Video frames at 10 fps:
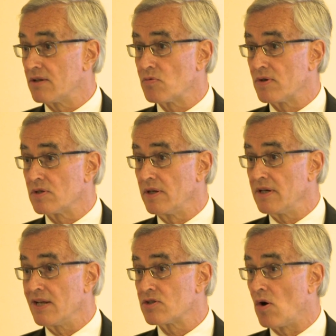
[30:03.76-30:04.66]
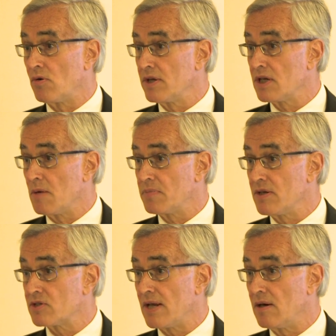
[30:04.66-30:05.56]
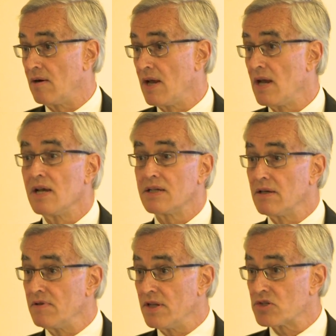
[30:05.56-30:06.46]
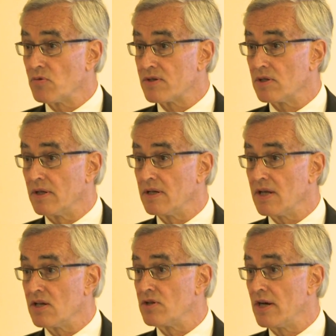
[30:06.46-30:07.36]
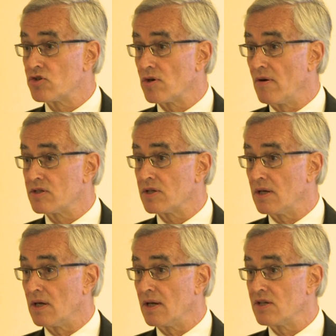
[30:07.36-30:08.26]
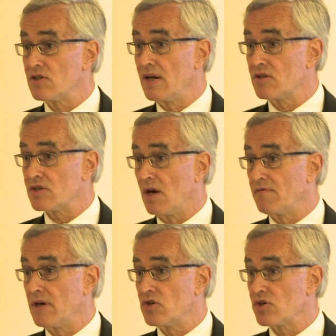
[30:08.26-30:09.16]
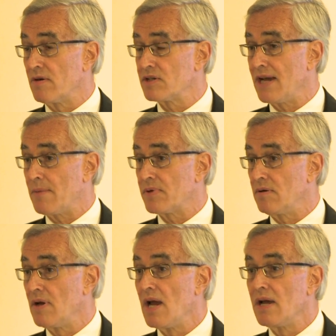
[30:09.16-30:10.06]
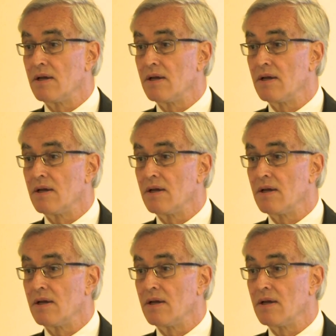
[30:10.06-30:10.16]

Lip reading: that Switzerland is a holding company center, given that Switzerland is an insurance, is in itself an insurance capital.